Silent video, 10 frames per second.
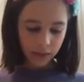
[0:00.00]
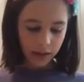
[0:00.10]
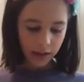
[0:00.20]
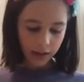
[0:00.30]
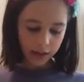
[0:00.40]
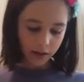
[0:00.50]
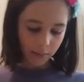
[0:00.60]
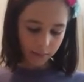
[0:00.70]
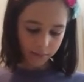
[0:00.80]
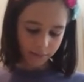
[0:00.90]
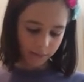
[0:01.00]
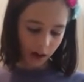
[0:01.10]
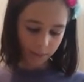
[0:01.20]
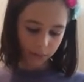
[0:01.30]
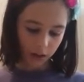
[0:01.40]
And
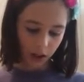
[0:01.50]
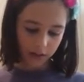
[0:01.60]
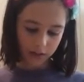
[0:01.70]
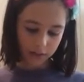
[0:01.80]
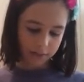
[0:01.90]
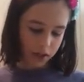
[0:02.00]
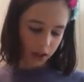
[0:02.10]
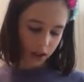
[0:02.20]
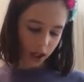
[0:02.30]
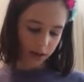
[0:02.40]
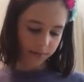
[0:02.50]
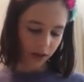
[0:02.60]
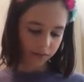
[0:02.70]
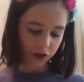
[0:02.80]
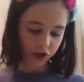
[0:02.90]
Blossom Slimes. I'll
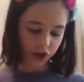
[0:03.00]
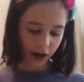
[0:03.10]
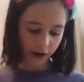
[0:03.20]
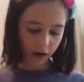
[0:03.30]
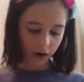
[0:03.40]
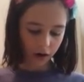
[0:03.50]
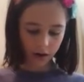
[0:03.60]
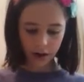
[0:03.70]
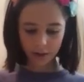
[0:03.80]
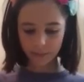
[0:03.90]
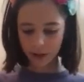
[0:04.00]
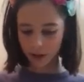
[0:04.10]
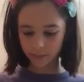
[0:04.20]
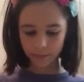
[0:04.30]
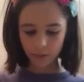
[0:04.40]
have to check on
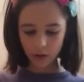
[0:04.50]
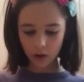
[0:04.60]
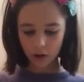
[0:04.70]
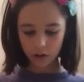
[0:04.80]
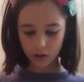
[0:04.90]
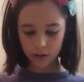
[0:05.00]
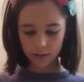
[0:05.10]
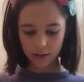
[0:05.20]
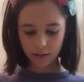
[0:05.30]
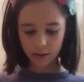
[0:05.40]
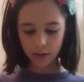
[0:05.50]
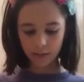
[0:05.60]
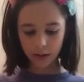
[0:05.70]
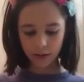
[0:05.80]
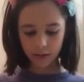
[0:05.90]
her. Or does it stay on the bottom?
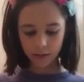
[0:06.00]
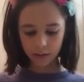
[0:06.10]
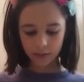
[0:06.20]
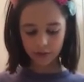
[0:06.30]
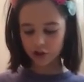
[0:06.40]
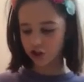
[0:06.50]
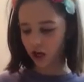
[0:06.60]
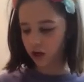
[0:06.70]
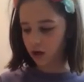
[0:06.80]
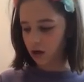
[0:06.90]
No, it doesn't. I'll have to check